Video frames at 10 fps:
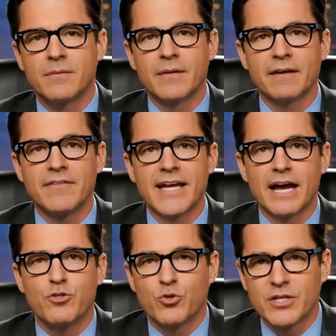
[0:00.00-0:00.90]
Wealthy
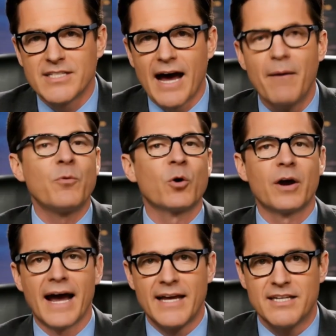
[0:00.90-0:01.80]
countries are more
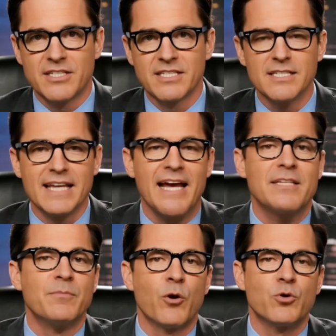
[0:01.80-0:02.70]
likely to sustain
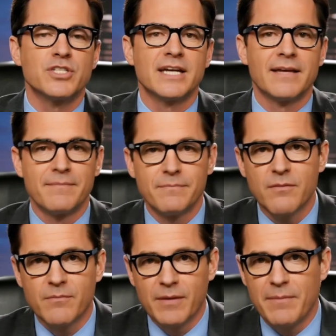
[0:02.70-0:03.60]
democracy.
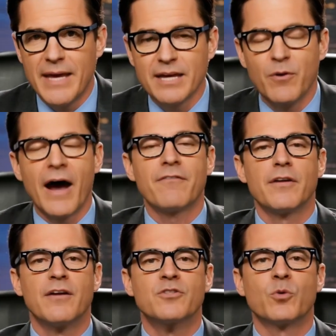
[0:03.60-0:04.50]
When people have
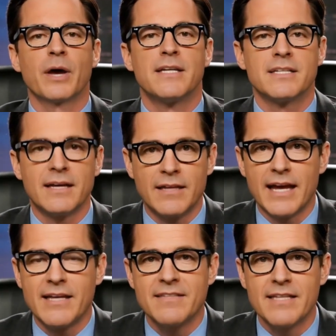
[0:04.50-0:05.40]
enough to eat,
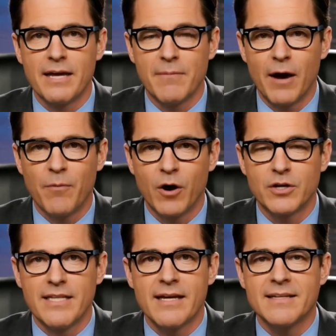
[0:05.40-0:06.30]
they can think about
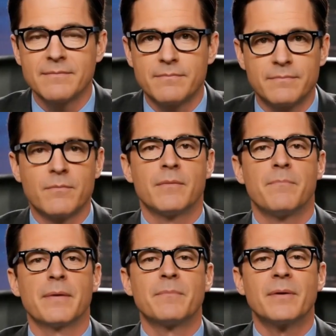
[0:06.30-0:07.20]
politics.
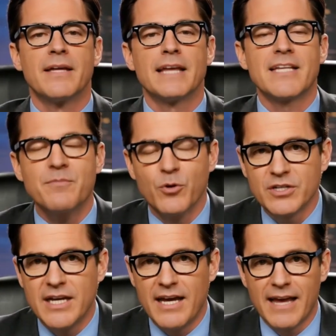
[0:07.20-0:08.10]
When people are
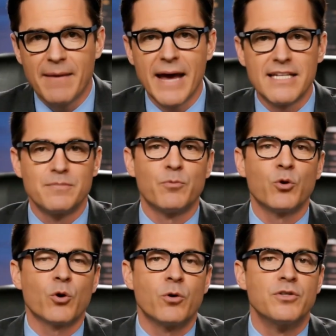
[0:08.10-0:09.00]
desperate, they may
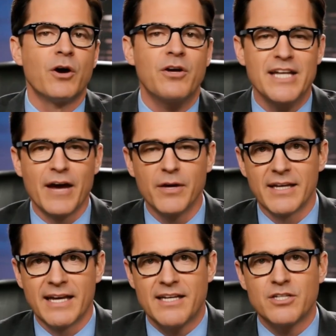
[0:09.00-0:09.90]
support
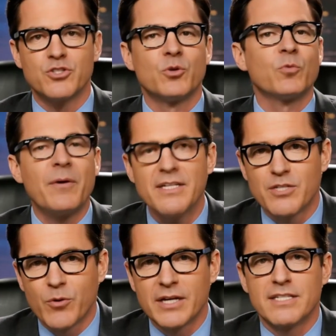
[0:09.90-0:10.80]
authoritarian leaders who promise
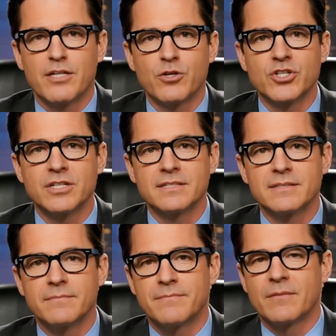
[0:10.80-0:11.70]
quick solutions.